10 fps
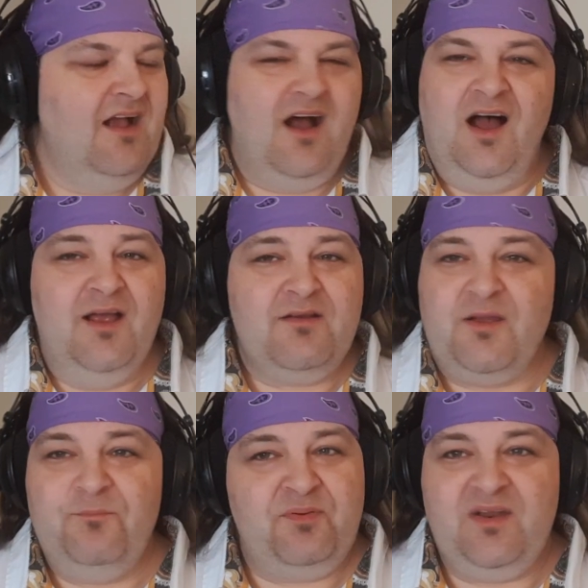I am
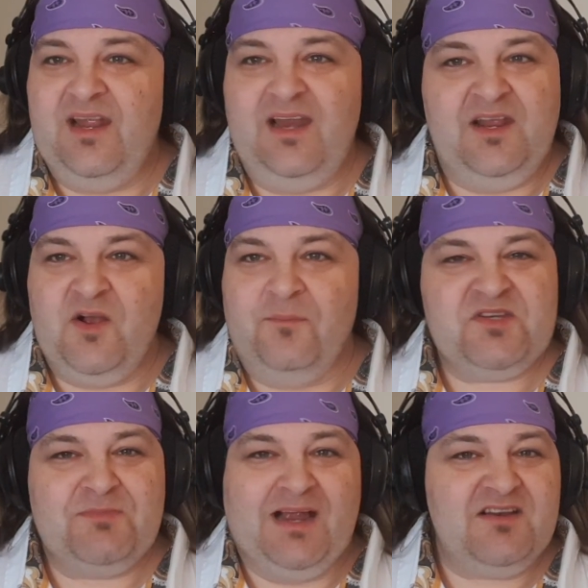completely
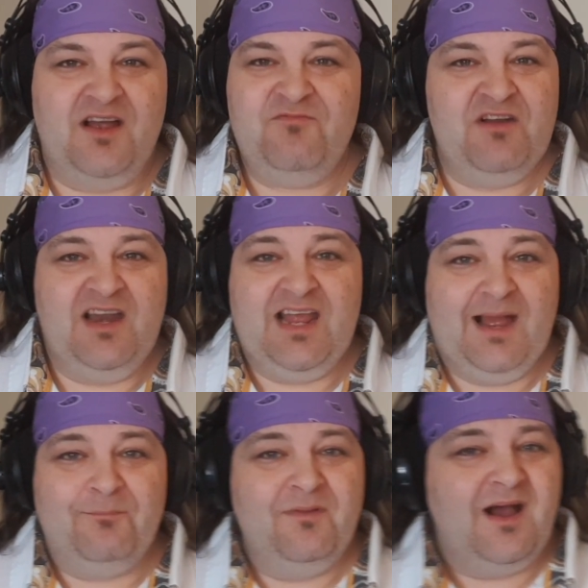gobsmacked. I really am.